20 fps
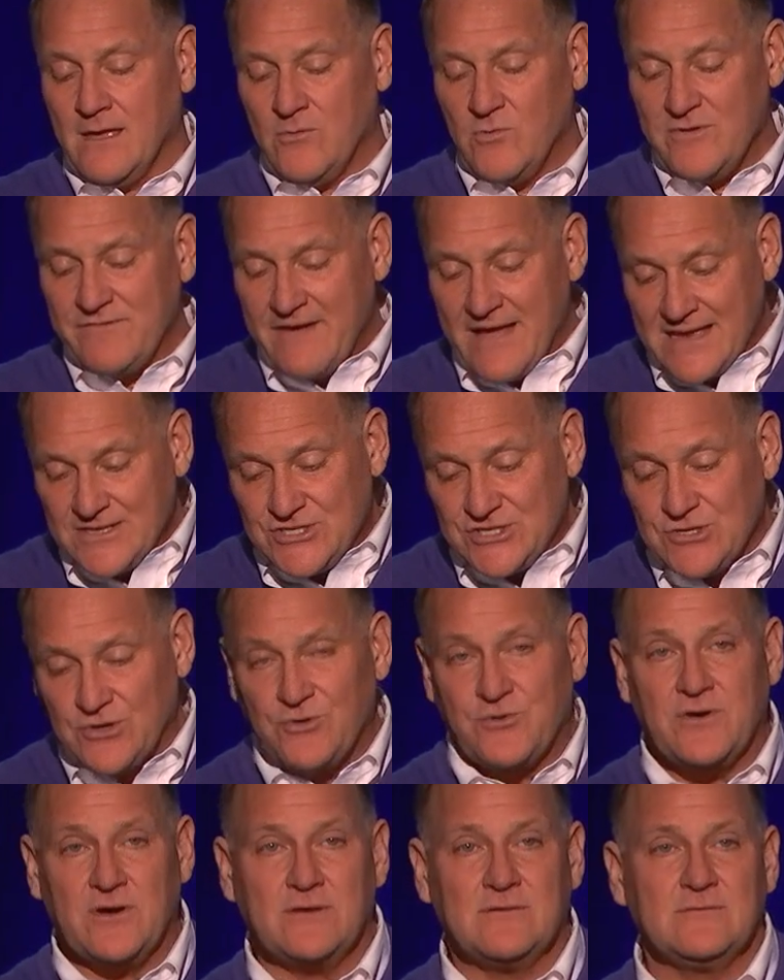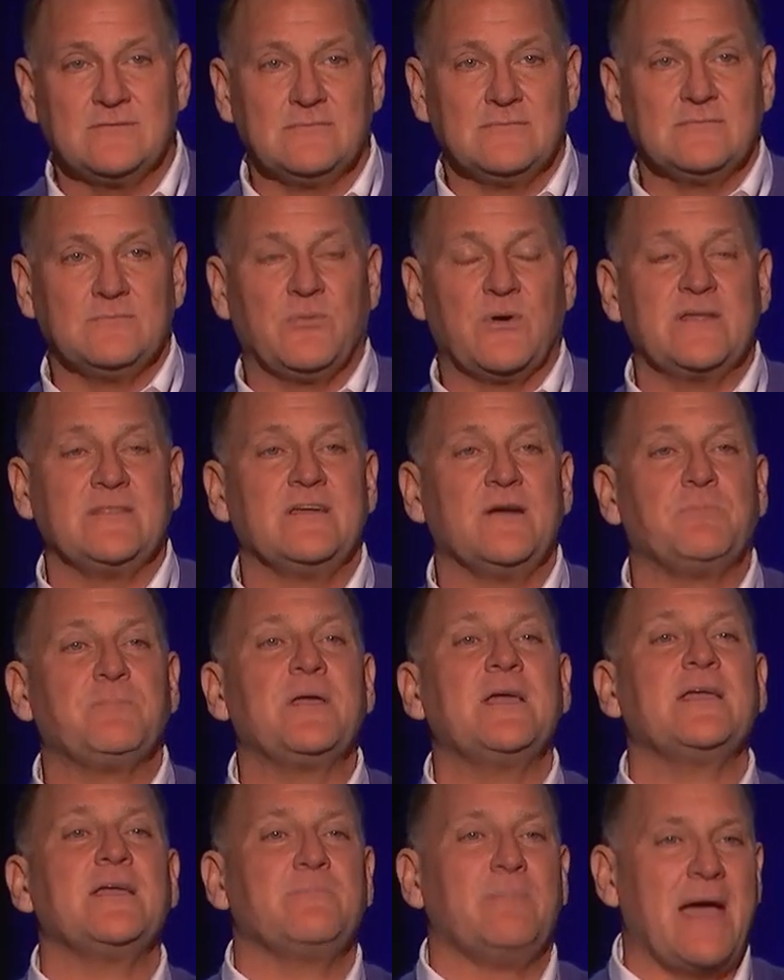We've had children bring their
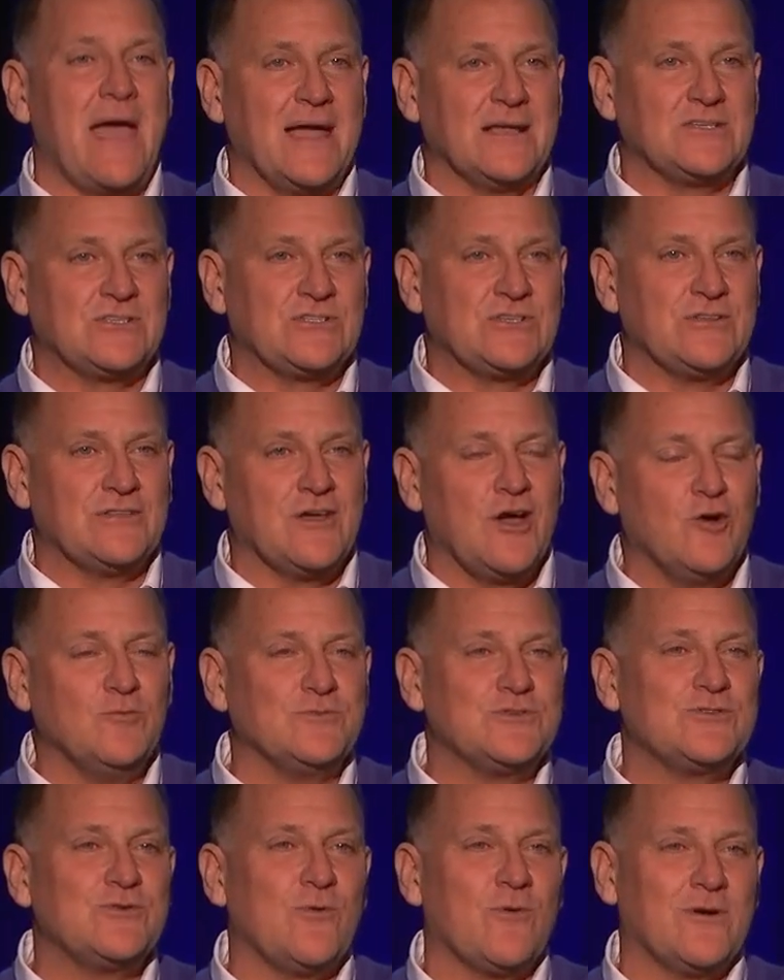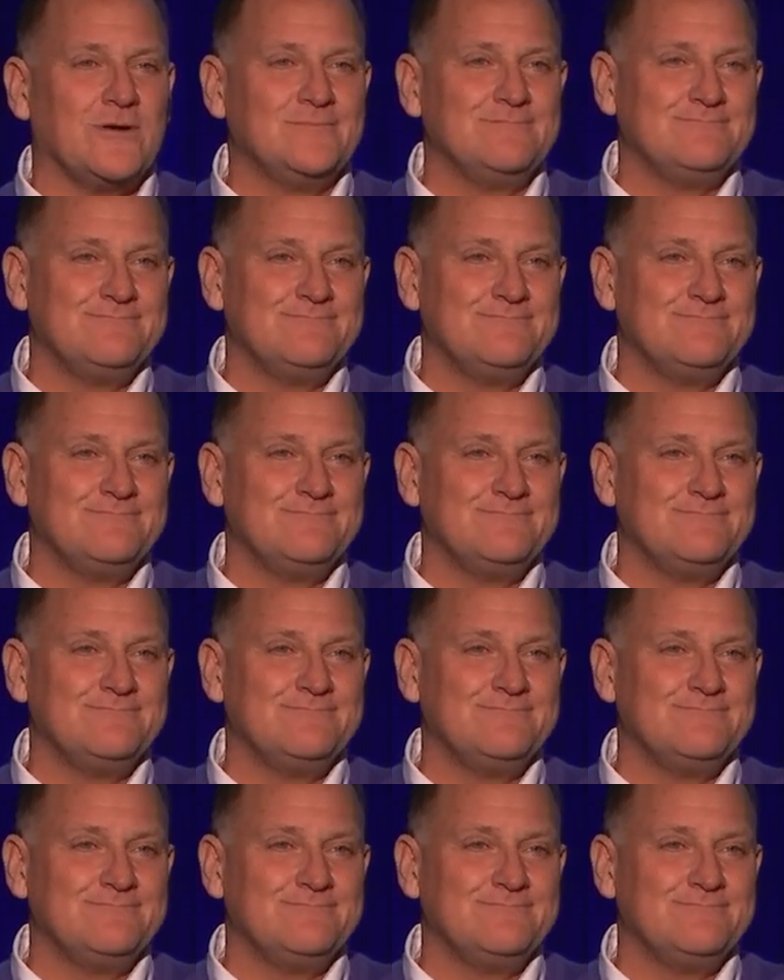piggy banks to the Hope Store